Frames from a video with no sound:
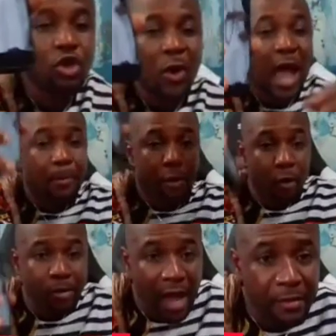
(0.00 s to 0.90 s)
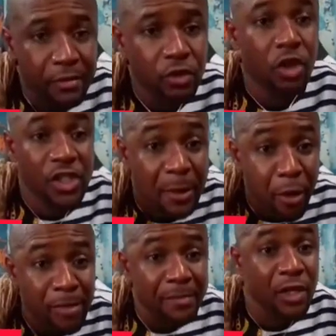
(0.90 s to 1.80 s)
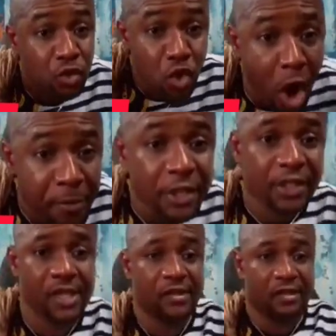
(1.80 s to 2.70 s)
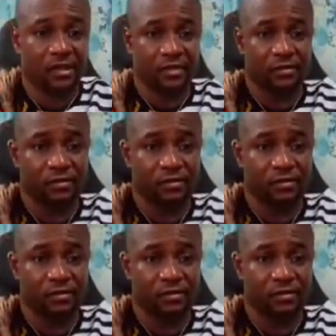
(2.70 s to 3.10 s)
You have a problem. Not see a problem in two communities.